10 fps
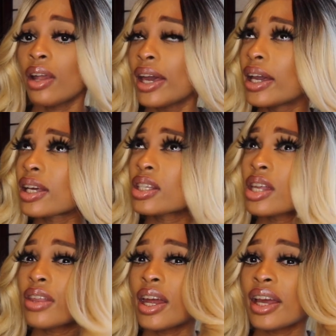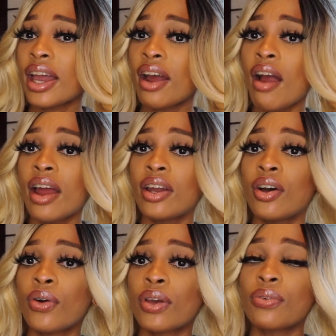Like, synthetic hair I
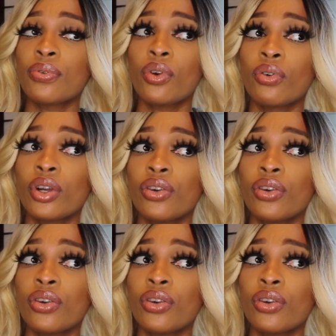know can feel really,